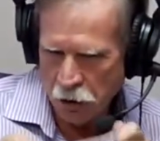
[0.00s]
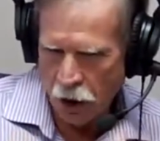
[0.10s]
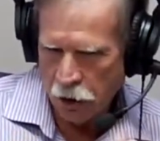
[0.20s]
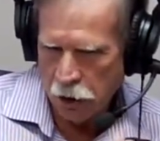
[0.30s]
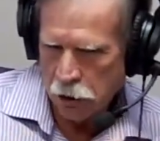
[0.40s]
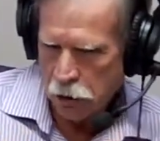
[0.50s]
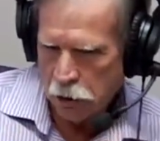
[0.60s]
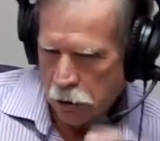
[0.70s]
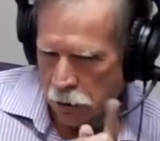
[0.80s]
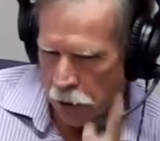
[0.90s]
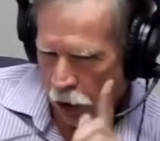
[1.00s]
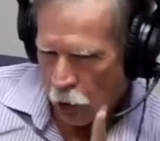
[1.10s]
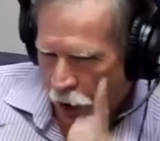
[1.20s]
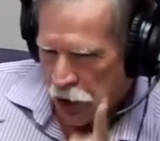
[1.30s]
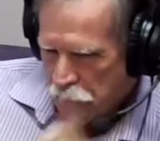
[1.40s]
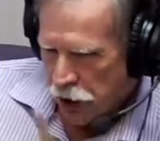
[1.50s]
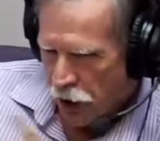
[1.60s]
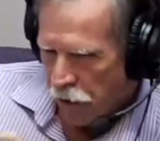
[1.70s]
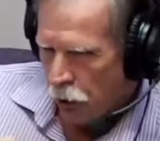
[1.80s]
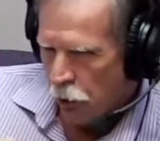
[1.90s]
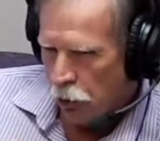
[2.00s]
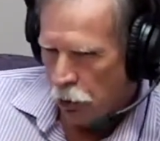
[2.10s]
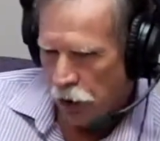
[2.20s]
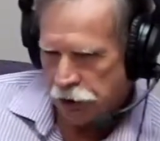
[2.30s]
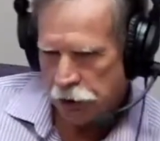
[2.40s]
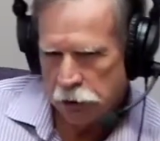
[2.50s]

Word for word: luck. Not quite sure how that one works.